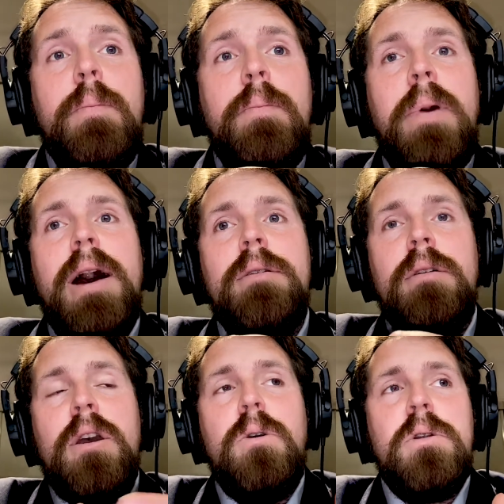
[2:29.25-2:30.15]
But
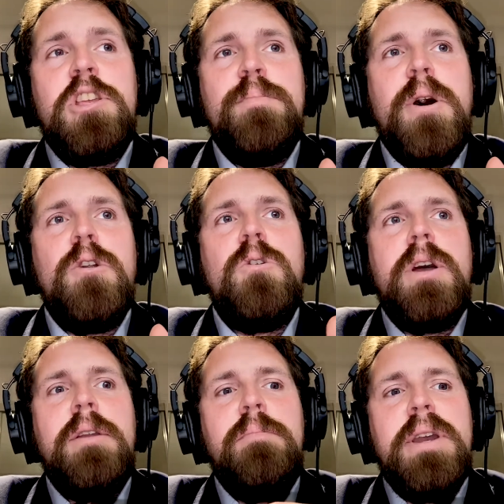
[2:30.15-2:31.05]
according to the
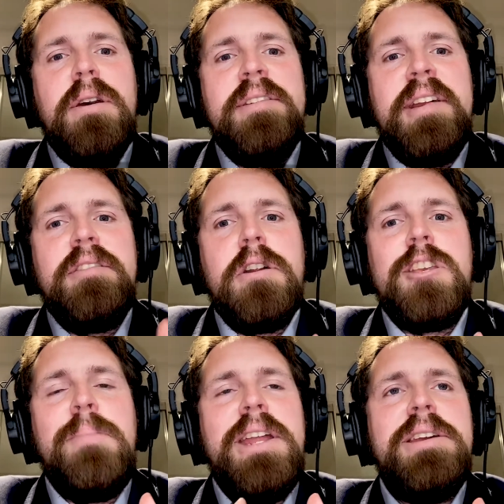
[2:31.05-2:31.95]
modeling, because there's not an
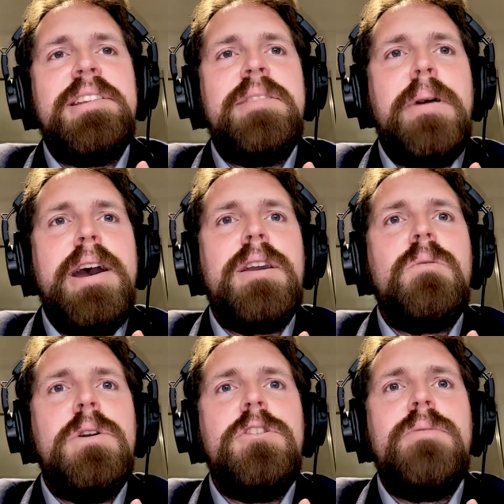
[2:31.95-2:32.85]
immediate spike
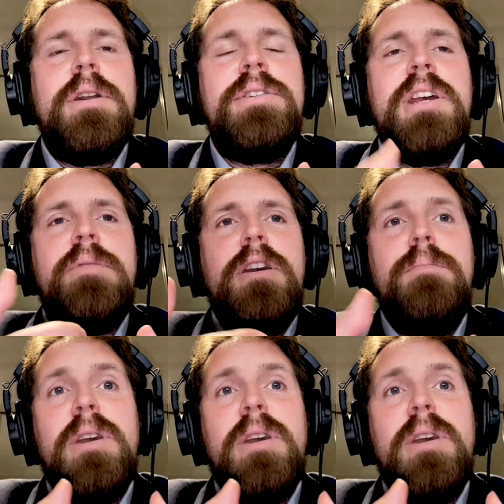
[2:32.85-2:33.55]
when you run TV,